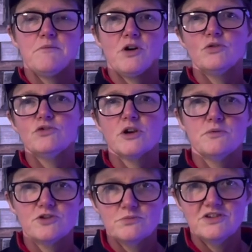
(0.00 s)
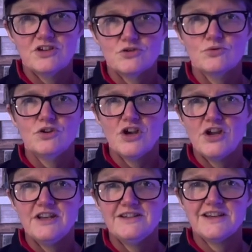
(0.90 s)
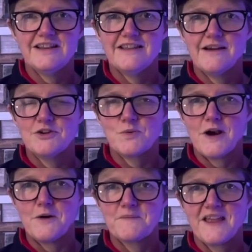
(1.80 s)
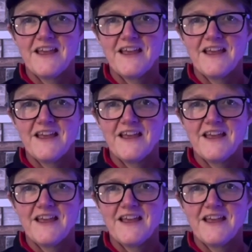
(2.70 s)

but I'll also put some additional learnings in there as well.